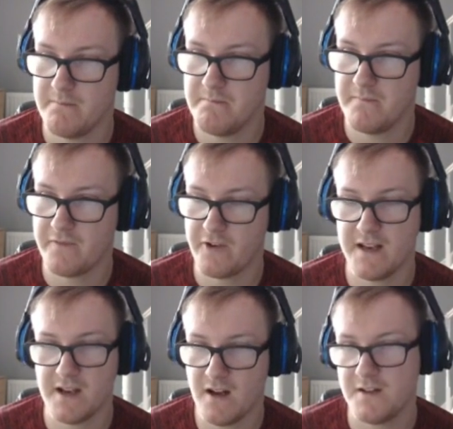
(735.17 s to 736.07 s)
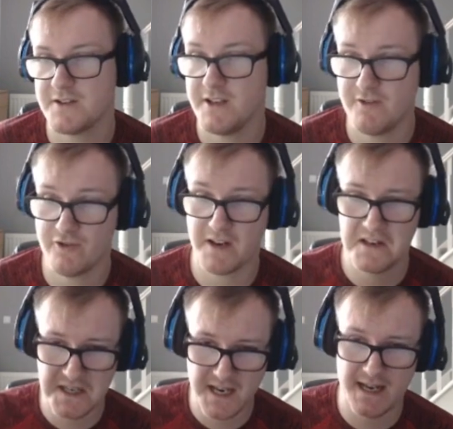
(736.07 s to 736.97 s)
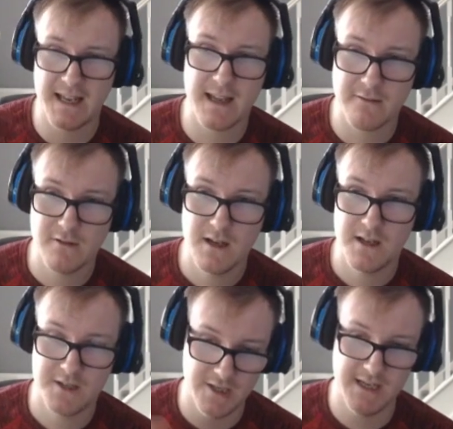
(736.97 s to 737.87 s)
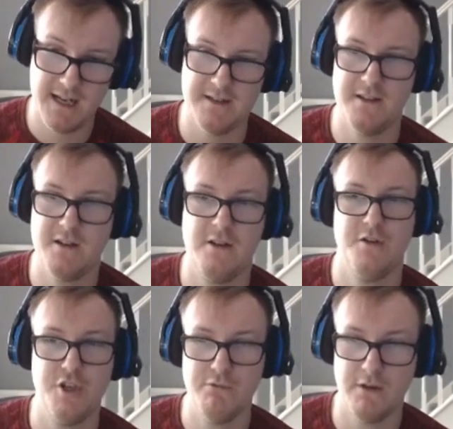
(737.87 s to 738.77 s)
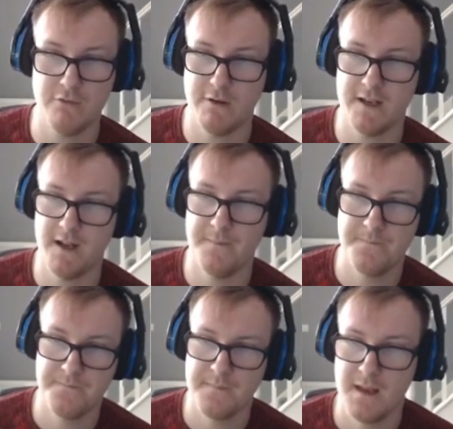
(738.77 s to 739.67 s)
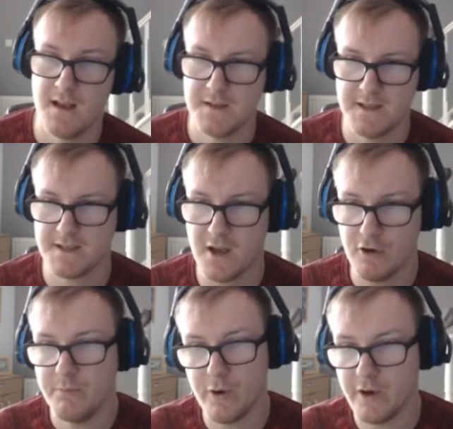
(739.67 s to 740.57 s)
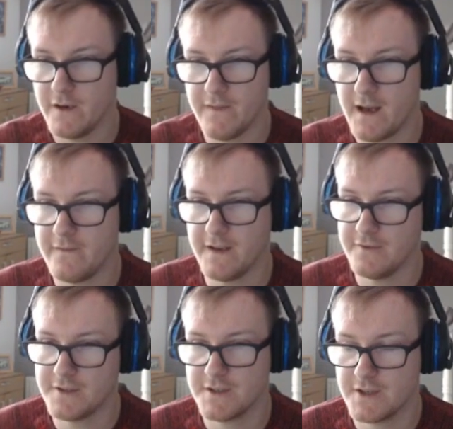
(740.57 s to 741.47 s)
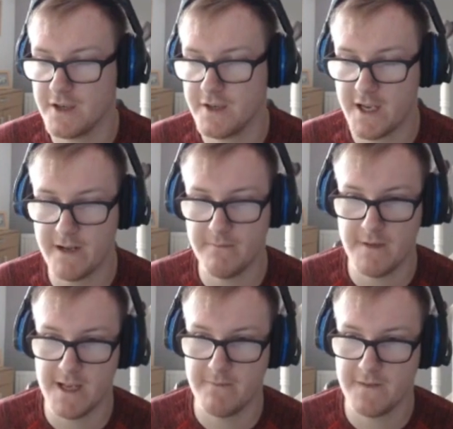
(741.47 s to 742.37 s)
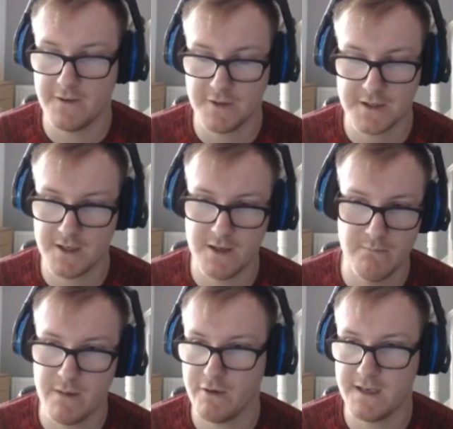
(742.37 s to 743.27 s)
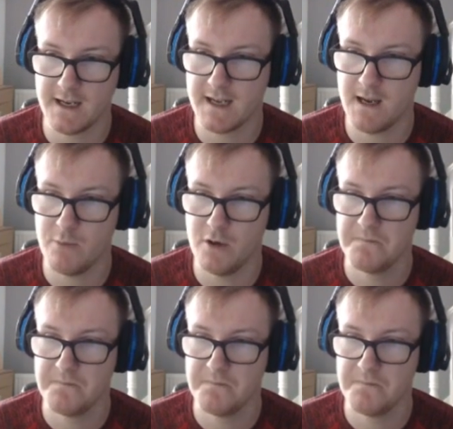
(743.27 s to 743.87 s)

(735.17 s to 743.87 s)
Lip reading: free cards, so you're draining your deck out, so you get to the card you want quicker. So that's the whole point of that thing, just to mill your deck out more.